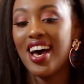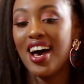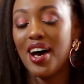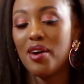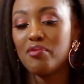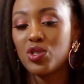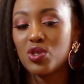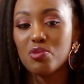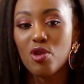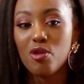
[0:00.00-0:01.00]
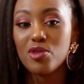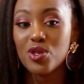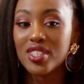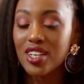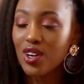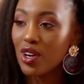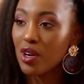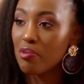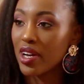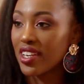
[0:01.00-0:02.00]
It was more
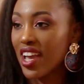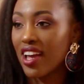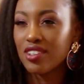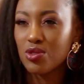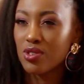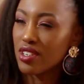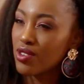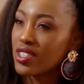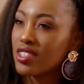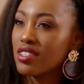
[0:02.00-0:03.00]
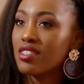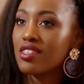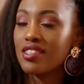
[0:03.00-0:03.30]
musical, but yeah, there was